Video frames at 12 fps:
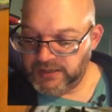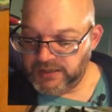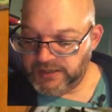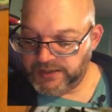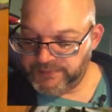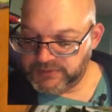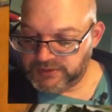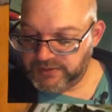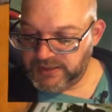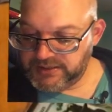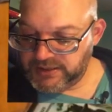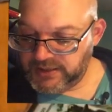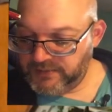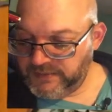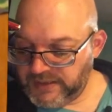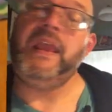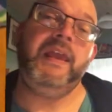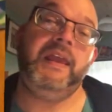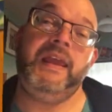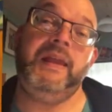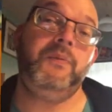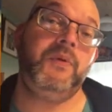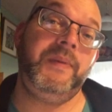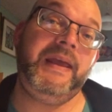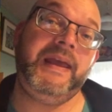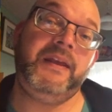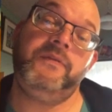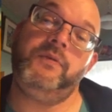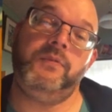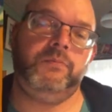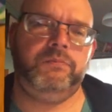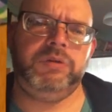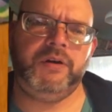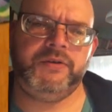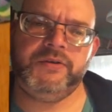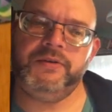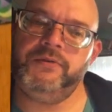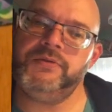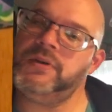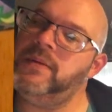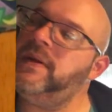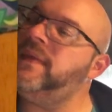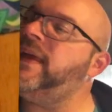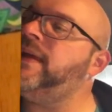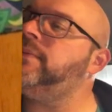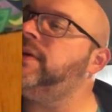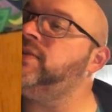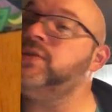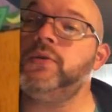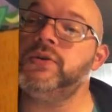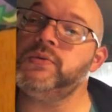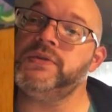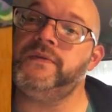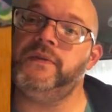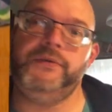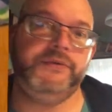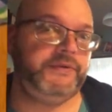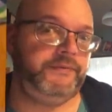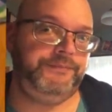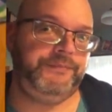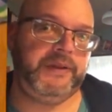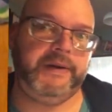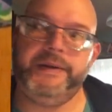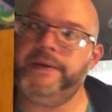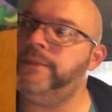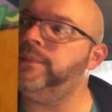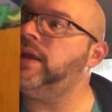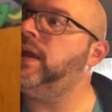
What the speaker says: So that's kind of the... And we're back for part 2. Sorry about that. My storage was full, so there you go.